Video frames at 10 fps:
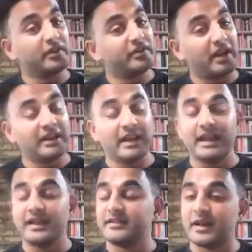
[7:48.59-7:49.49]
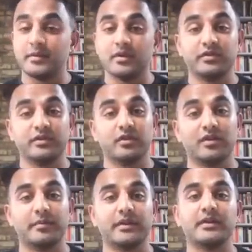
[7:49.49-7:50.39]
It's Sunday, it's time to go see your
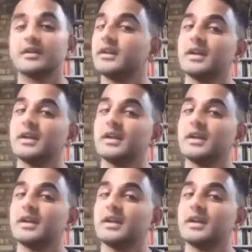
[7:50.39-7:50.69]
grandmother.